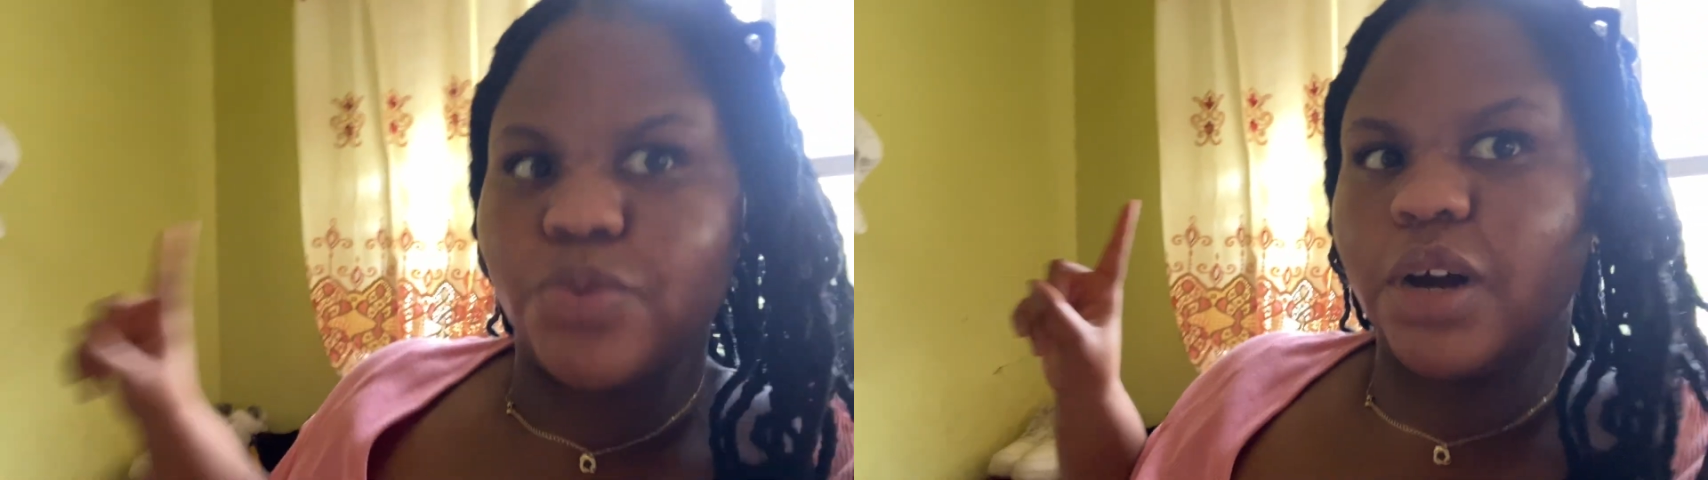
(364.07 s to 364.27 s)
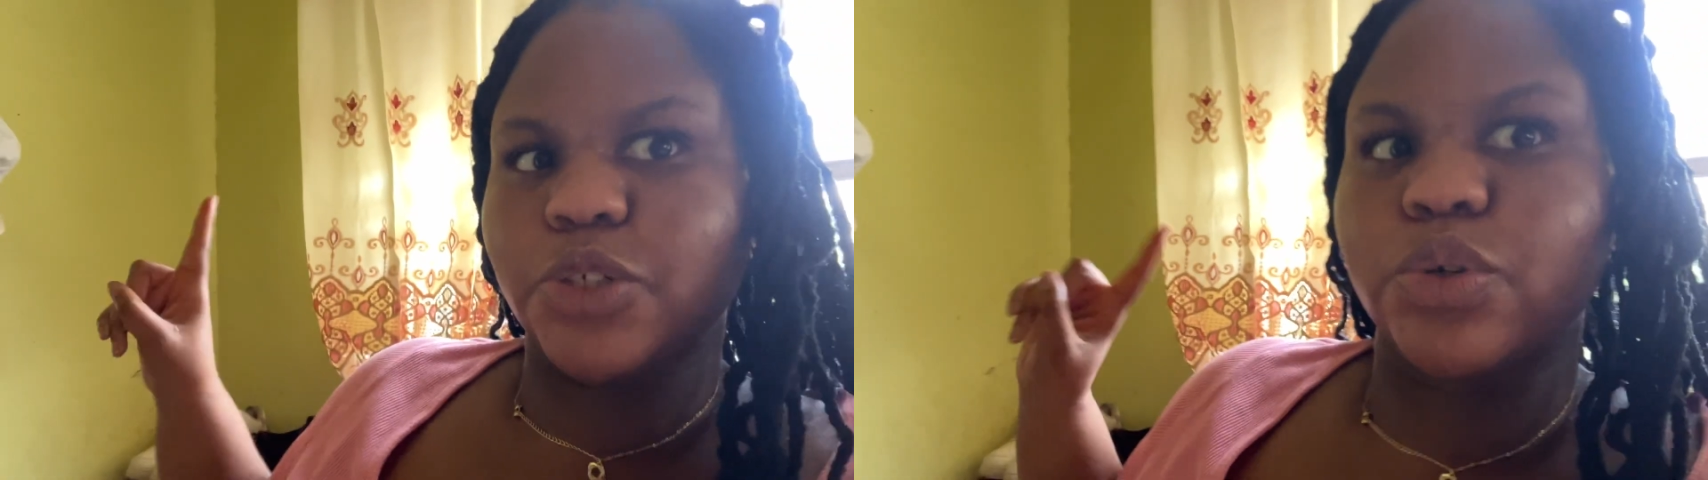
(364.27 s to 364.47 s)

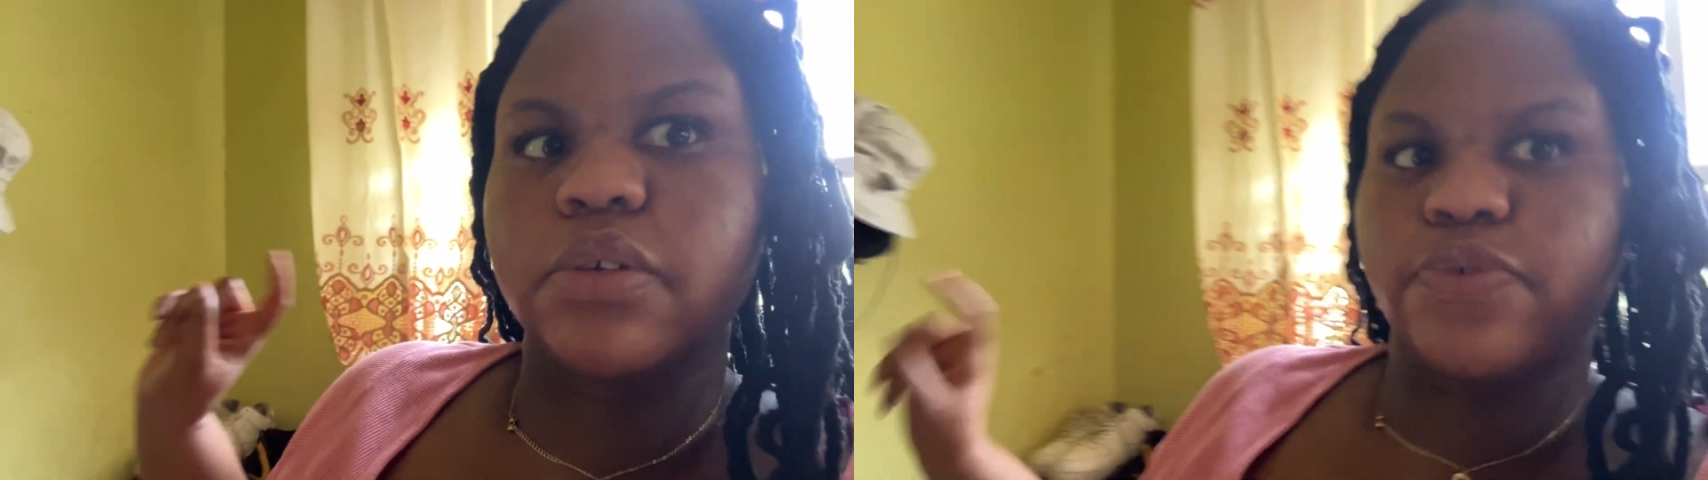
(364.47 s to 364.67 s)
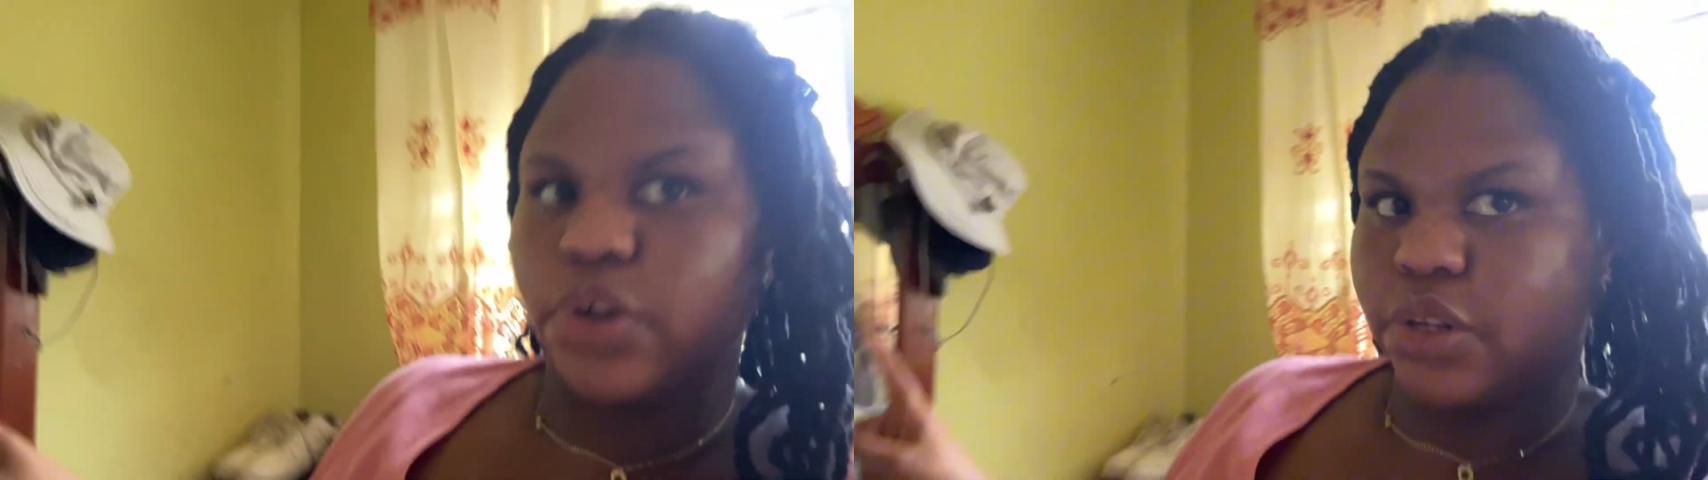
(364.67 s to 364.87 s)
months was
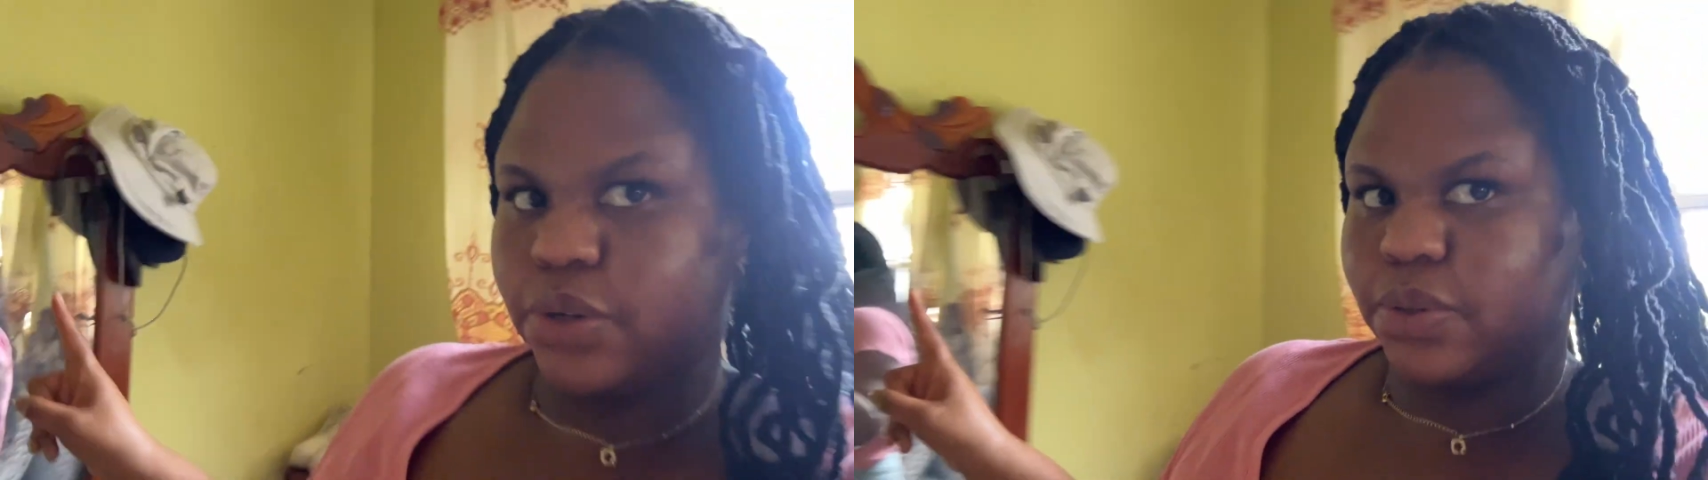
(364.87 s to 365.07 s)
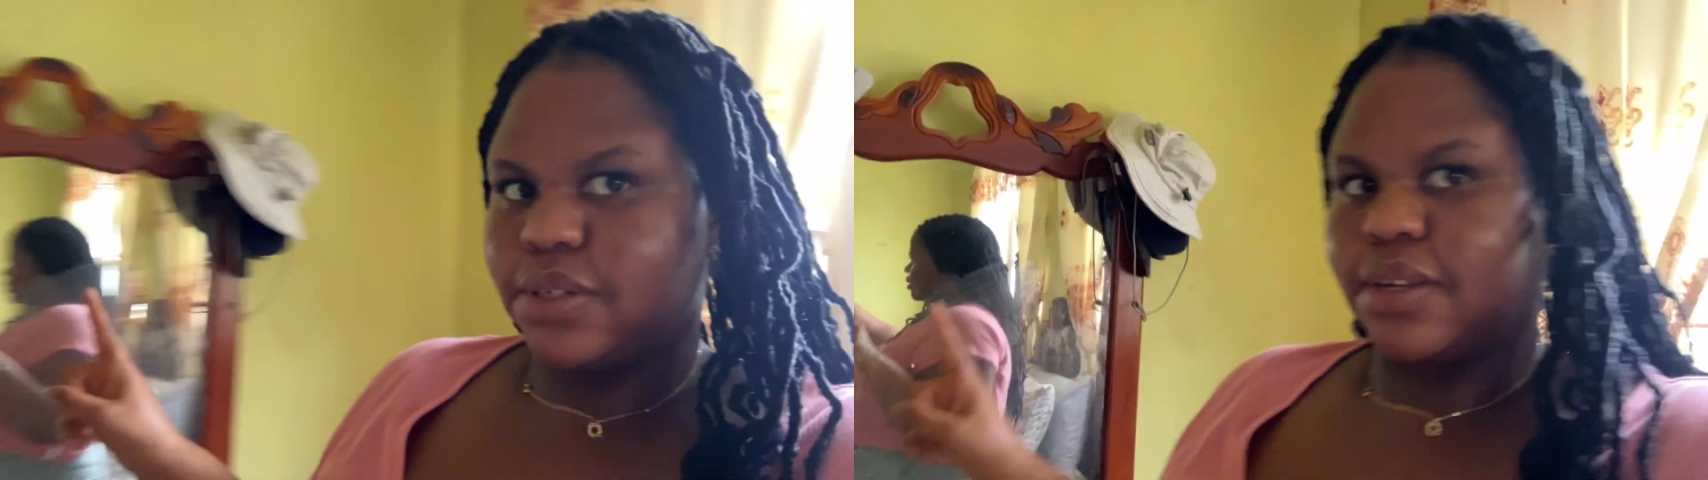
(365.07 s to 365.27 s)

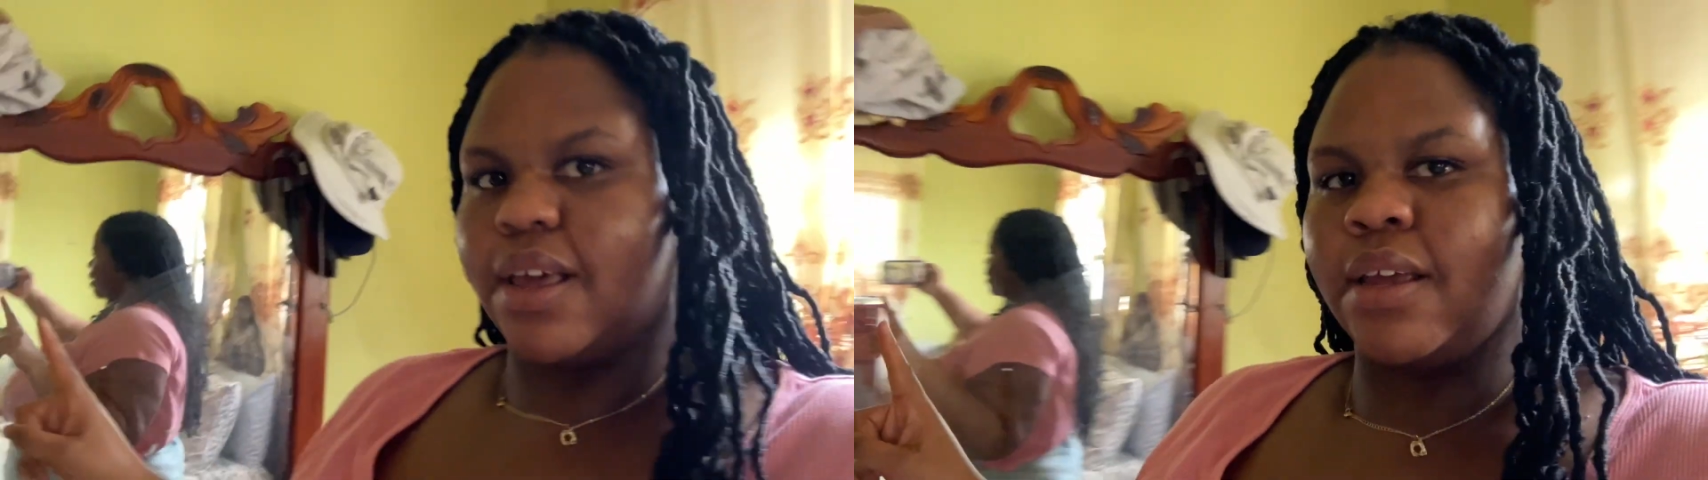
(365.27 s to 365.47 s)
Footloose,